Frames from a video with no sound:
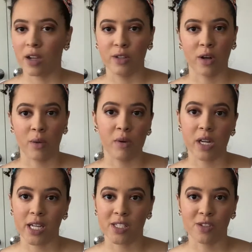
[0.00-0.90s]
I
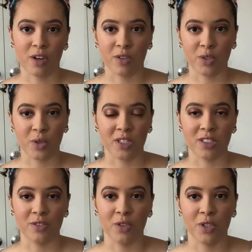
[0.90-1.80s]
want to answer all those
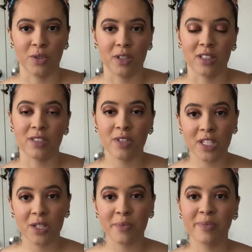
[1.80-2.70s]
questions for you in this
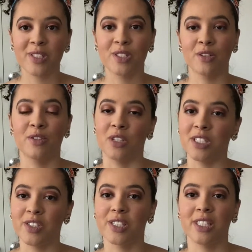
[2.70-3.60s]
video. So if you're
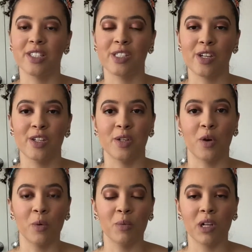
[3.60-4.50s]
interested in starting your
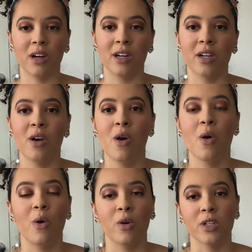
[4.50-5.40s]
own blog
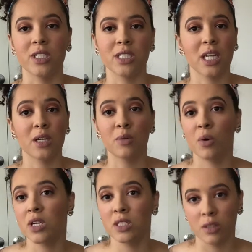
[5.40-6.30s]
or just kind of
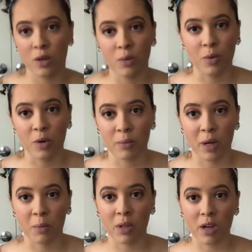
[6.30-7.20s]
want to know more
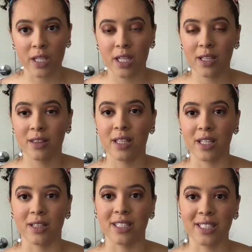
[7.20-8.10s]
about blogging,
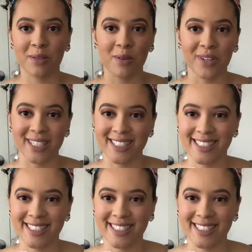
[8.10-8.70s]
then let's keep going.